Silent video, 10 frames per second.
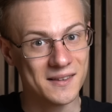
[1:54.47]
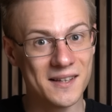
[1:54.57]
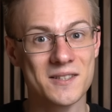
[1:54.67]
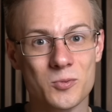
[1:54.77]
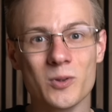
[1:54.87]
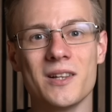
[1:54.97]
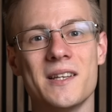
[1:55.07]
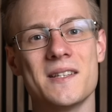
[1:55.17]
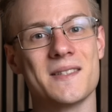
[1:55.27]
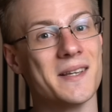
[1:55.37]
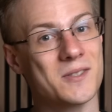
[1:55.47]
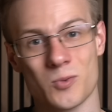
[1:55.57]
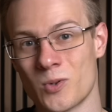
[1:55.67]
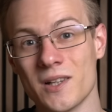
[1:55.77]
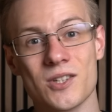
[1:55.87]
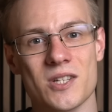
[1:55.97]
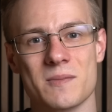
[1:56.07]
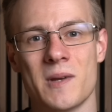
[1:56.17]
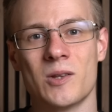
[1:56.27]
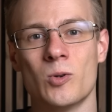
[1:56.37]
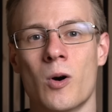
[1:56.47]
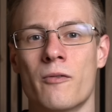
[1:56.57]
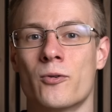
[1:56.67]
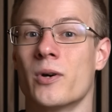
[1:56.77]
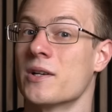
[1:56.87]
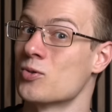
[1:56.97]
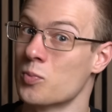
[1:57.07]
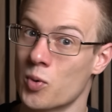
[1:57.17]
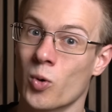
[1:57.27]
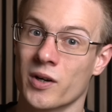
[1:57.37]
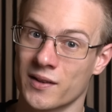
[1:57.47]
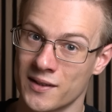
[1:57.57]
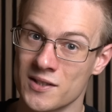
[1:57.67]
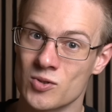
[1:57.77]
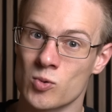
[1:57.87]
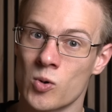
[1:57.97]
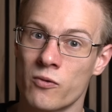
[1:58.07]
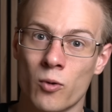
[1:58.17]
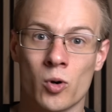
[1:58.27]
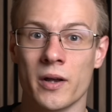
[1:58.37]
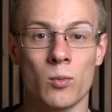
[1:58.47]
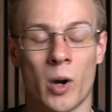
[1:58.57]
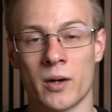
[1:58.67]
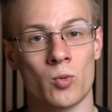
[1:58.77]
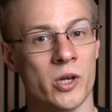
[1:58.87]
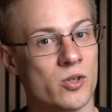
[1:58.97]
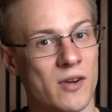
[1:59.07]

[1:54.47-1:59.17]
This release is really just meant to offer a supported distro for a wider range of